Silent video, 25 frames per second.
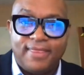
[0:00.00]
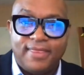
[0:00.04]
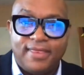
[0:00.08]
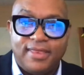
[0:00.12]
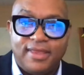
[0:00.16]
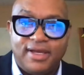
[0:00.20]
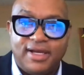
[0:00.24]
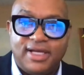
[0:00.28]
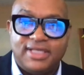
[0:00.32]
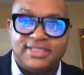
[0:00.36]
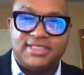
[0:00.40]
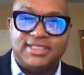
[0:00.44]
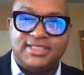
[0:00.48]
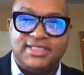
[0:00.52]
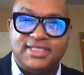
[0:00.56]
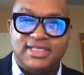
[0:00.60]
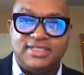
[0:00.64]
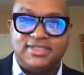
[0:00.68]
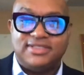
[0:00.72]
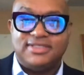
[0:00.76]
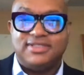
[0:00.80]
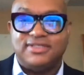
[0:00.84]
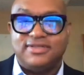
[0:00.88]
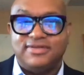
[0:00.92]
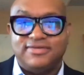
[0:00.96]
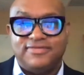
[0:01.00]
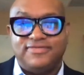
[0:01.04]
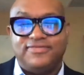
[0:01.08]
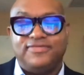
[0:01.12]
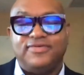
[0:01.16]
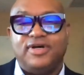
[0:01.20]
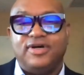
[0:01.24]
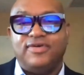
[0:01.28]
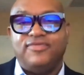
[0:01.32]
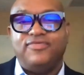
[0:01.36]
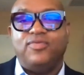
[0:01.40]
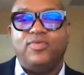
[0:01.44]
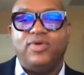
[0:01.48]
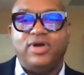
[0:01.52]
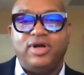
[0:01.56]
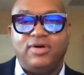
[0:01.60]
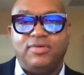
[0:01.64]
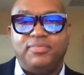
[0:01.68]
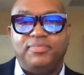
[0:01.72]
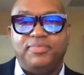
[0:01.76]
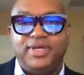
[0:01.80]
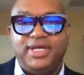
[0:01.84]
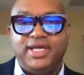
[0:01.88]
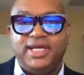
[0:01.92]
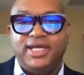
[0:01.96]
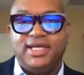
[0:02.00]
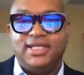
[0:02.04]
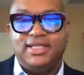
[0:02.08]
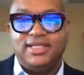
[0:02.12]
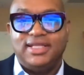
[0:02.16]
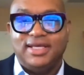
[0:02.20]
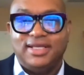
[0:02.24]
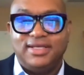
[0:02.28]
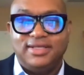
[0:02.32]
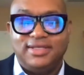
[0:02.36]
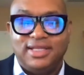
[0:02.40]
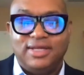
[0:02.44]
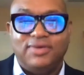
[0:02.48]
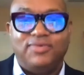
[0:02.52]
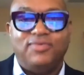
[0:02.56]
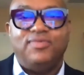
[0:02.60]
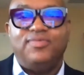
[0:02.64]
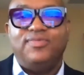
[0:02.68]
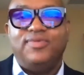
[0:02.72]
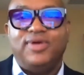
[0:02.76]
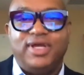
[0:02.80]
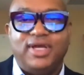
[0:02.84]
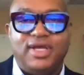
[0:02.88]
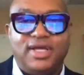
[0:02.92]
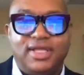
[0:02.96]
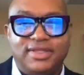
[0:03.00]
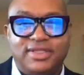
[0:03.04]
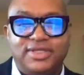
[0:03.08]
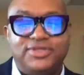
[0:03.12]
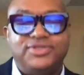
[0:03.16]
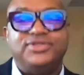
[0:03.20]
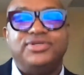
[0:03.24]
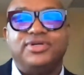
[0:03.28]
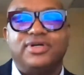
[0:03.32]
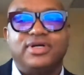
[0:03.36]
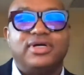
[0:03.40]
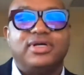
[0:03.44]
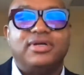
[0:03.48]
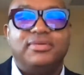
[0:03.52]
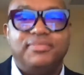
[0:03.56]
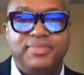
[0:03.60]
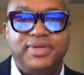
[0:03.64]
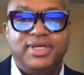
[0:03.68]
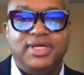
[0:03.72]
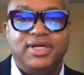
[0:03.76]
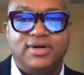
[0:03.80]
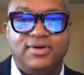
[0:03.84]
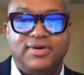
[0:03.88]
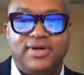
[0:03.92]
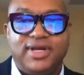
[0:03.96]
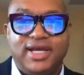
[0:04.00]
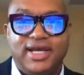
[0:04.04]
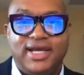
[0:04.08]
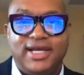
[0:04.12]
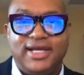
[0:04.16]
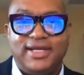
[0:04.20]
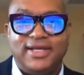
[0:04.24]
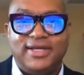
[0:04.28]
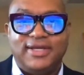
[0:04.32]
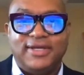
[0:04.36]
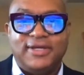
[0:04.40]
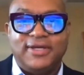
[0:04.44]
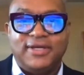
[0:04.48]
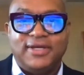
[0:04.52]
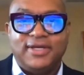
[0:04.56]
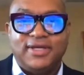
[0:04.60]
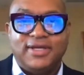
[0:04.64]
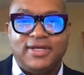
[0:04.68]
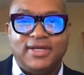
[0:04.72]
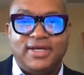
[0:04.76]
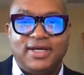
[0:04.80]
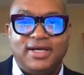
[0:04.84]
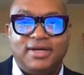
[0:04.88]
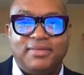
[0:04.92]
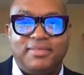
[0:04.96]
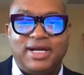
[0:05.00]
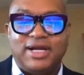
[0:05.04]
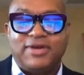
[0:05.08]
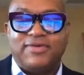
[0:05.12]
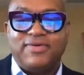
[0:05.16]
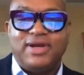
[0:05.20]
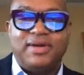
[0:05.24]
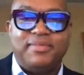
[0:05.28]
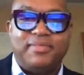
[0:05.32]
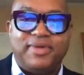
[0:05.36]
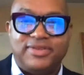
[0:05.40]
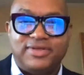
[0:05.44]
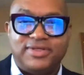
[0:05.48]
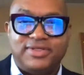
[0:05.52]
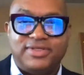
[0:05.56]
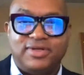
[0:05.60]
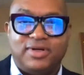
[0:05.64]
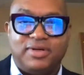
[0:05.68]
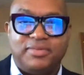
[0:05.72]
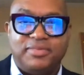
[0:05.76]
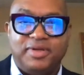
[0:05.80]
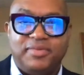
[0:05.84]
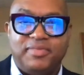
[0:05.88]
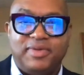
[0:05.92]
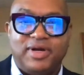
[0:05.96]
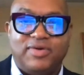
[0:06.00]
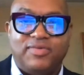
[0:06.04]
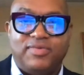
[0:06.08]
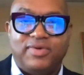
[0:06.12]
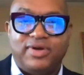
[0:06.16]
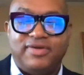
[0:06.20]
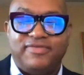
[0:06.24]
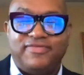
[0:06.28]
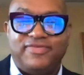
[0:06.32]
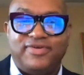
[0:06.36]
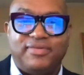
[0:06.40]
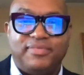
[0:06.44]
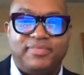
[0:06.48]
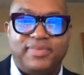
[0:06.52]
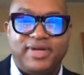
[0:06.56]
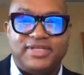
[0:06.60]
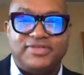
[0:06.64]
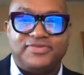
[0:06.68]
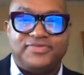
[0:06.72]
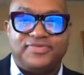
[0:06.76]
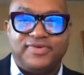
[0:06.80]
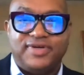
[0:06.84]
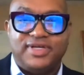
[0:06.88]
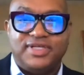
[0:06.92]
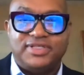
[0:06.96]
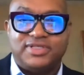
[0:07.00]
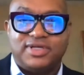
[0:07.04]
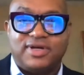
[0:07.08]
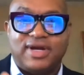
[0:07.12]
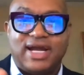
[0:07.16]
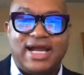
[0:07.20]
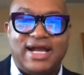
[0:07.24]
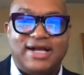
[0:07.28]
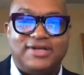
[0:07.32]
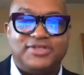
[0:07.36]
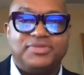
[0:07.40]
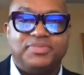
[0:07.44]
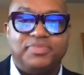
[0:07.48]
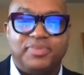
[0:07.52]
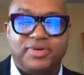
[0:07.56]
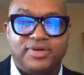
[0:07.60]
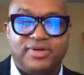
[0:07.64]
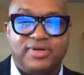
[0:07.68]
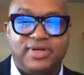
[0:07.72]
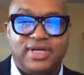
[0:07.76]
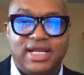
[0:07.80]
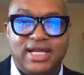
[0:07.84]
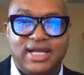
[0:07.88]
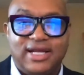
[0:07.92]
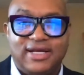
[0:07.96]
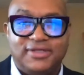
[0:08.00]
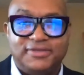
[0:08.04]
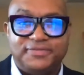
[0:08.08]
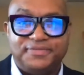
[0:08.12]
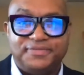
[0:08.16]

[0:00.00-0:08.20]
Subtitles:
a sense of well-being that you're going to be okay. My grandmother told me about one of her best friends. Her house burned down.